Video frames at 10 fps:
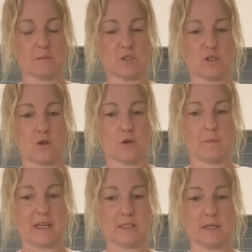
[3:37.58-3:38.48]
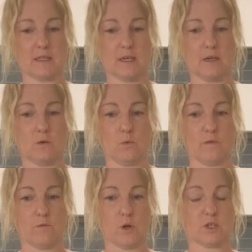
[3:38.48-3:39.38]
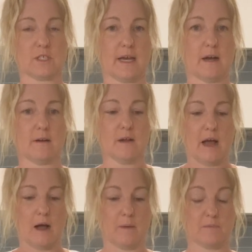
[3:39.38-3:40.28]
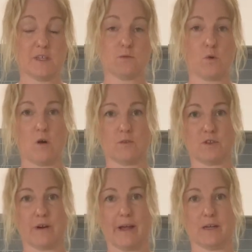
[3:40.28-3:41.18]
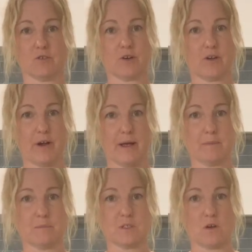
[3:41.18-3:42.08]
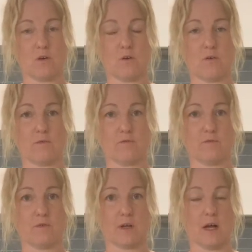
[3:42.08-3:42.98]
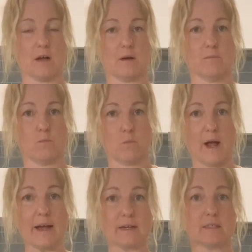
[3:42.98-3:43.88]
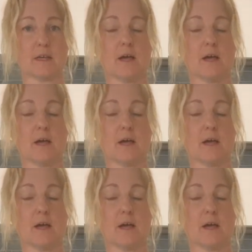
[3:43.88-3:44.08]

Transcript: So basically we've worked out, this will hold 300 grams of wax.